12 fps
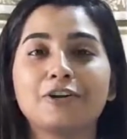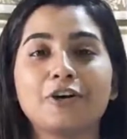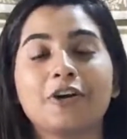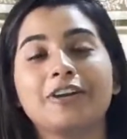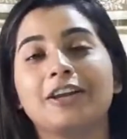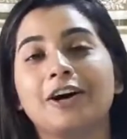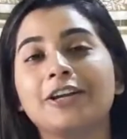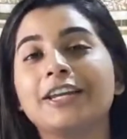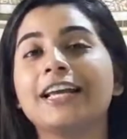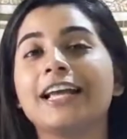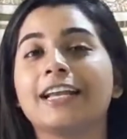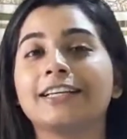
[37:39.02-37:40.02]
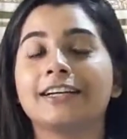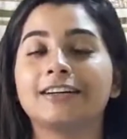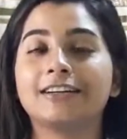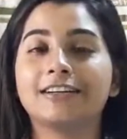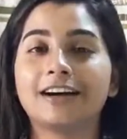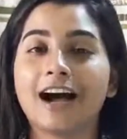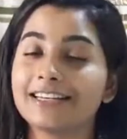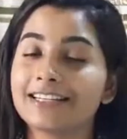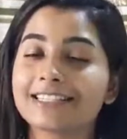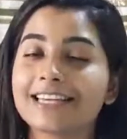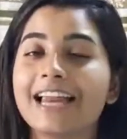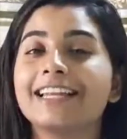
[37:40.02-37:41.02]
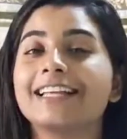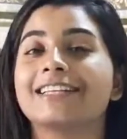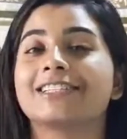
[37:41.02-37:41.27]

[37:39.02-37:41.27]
you're learning and understanding